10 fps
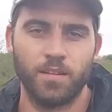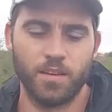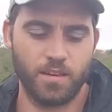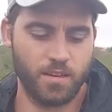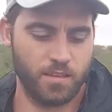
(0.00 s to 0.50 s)

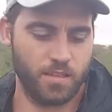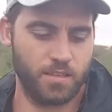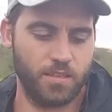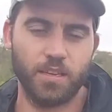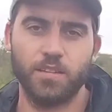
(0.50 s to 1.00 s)
Okay guys,
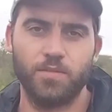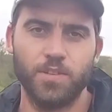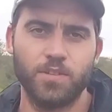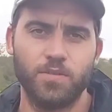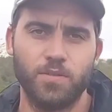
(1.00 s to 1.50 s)
that's second
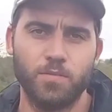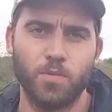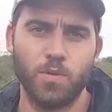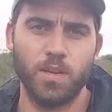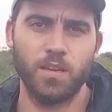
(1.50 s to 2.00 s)
fish of the
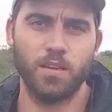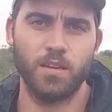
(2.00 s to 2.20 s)
morning.